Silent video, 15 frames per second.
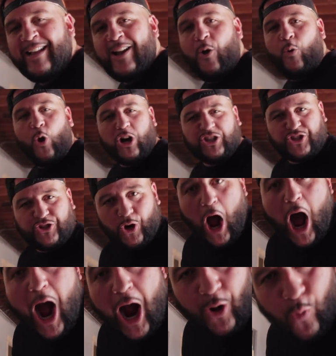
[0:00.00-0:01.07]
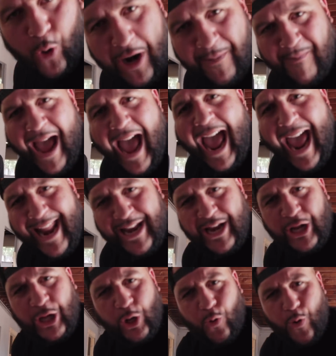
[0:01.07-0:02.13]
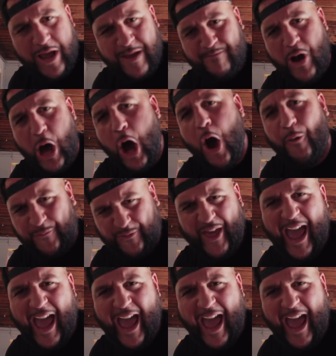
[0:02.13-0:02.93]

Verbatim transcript: Yeah. We're strong, we're men, we move